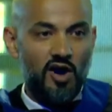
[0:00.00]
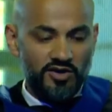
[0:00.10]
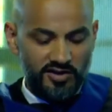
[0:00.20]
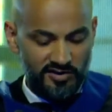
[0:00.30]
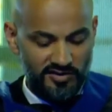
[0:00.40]

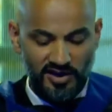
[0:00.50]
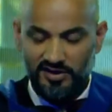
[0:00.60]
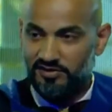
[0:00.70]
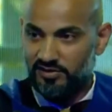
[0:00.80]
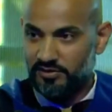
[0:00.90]

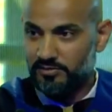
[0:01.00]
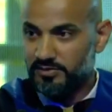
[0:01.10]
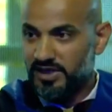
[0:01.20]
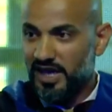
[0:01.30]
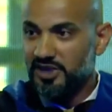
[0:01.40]
architect,
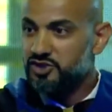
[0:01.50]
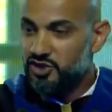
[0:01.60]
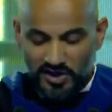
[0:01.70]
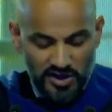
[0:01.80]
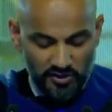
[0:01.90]

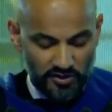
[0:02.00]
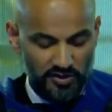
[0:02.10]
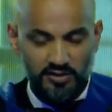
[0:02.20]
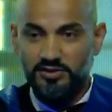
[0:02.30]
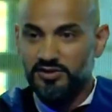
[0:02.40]

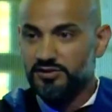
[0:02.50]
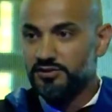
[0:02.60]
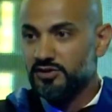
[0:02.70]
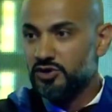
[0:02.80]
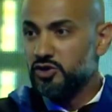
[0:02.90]
engineer,
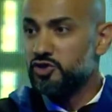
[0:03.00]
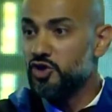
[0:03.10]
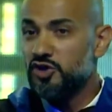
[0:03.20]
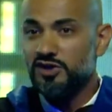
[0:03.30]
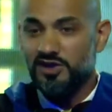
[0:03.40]

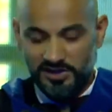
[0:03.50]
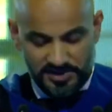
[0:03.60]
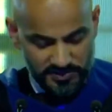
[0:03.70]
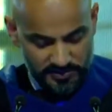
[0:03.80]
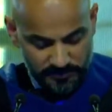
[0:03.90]

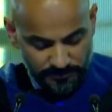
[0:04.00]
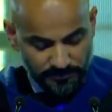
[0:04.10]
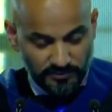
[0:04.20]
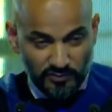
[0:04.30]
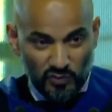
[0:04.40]
journalist,
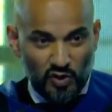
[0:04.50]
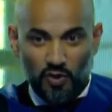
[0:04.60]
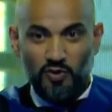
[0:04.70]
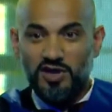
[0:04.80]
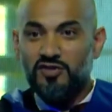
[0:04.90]

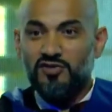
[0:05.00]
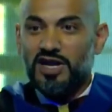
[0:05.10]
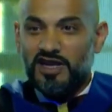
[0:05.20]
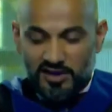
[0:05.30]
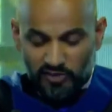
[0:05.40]
or even
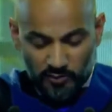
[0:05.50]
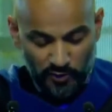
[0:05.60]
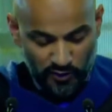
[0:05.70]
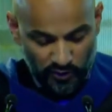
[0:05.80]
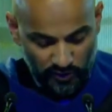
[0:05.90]
an
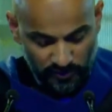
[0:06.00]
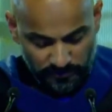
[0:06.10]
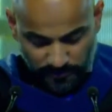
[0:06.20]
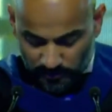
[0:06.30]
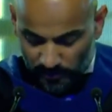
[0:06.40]
entrepreneur,
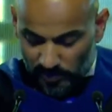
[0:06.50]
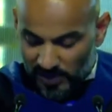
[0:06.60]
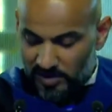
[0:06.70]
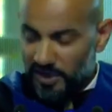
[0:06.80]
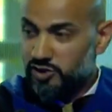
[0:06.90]

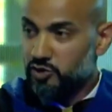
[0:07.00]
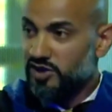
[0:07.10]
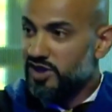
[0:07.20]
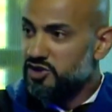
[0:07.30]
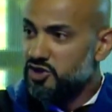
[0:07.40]
the
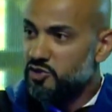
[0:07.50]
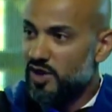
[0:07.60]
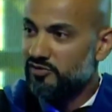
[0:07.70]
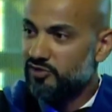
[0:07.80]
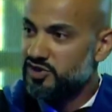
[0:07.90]
education you
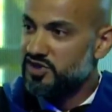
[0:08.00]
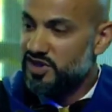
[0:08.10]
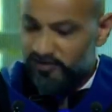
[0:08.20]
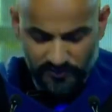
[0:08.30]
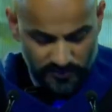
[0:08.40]
have
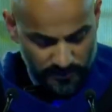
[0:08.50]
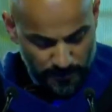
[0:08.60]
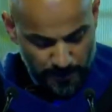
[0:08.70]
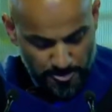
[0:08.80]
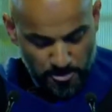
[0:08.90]
received
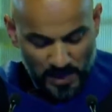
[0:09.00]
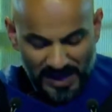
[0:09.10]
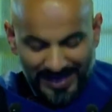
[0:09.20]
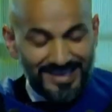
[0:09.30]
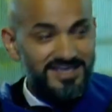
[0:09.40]

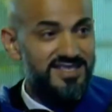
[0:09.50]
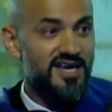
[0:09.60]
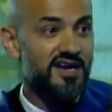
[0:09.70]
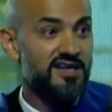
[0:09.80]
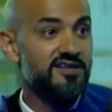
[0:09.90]

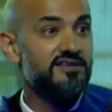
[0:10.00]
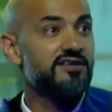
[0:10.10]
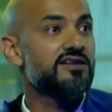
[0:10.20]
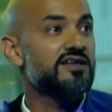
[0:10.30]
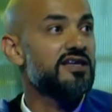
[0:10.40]
inside
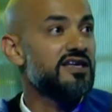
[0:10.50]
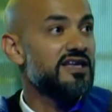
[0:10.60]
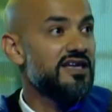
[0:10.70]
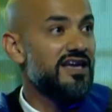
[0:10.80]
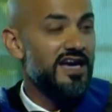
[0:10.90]

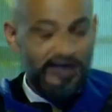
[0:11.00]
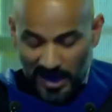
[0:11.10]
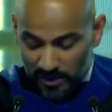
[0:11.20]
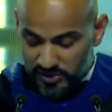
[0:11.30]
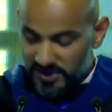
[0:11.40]
and
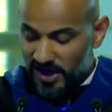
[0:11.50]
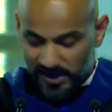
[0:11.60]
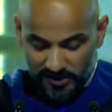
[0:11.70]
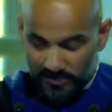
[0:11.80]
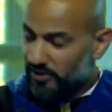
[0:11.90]

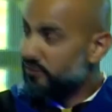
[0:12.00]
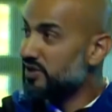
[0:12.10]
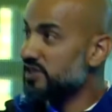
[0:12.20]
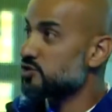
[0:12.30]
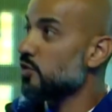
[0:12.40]
outside of
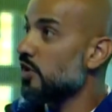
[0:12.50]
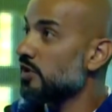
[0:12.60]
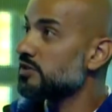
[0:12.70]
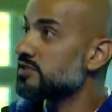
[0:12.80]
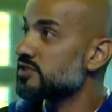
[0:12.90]
these
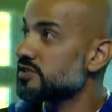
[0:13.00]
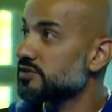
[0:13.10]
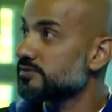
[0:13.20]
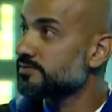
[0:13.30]
walls